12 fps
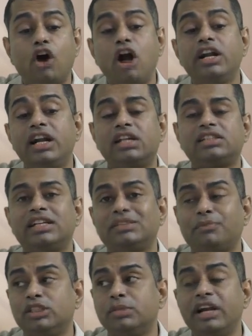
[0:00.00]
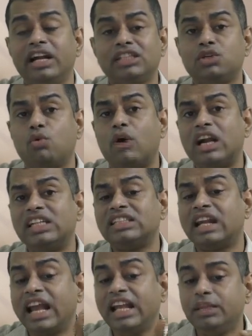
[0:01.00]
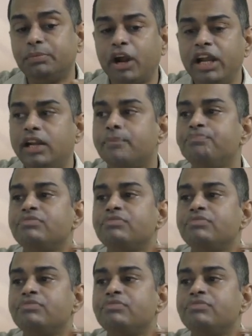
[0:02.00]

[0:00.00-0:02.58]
auditor's responsibilities. What is 9th point?